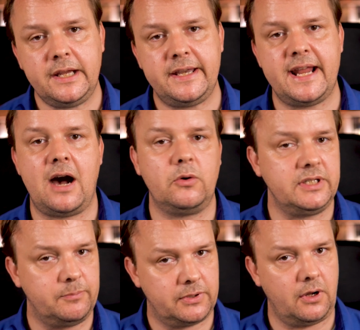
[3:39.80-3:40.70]
can now
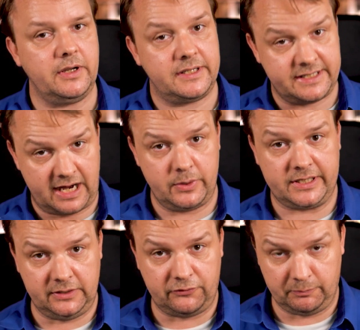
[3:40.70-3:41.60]
deploy it
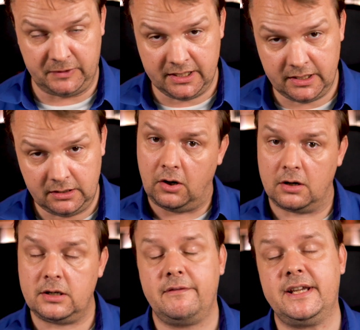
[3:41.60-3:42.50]
directly from here
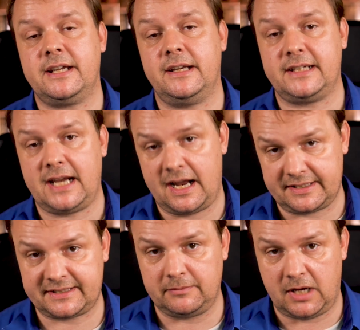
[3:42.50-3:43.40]
or we can
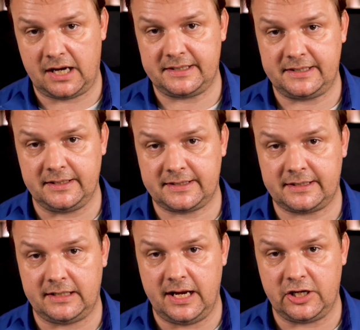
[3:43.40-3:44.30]
customize the
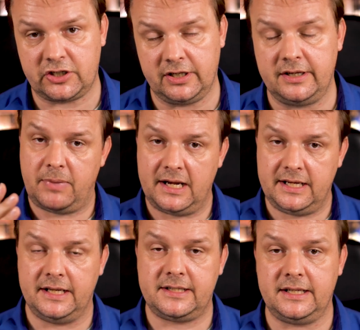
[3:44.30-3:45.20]
installation by
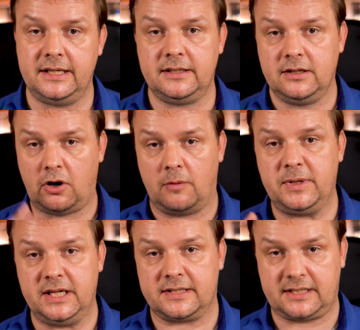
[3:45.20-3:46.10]
hitting
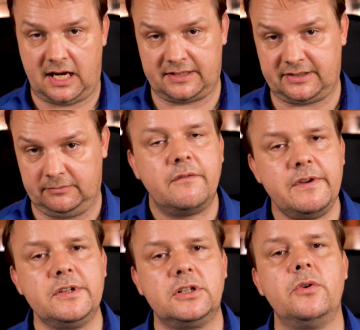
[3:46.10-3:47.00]
copy as custom.
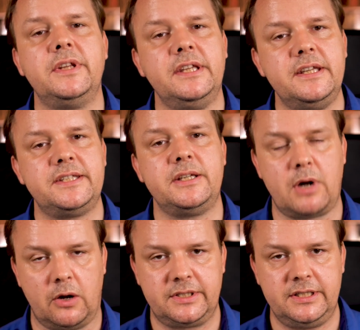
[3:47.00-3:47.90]
We will go the easy
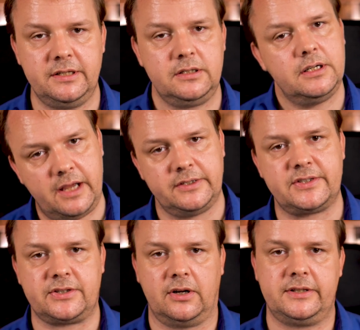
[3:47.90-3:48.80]
route here and
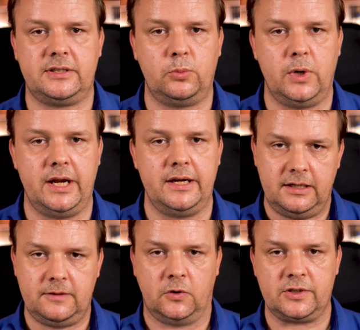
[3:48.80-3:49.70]
install it the way
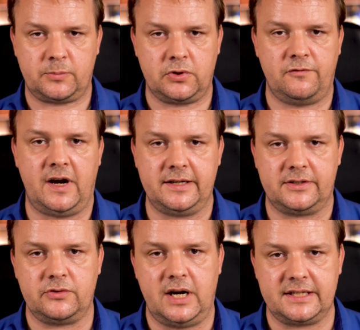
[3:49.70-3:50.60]
it was provided to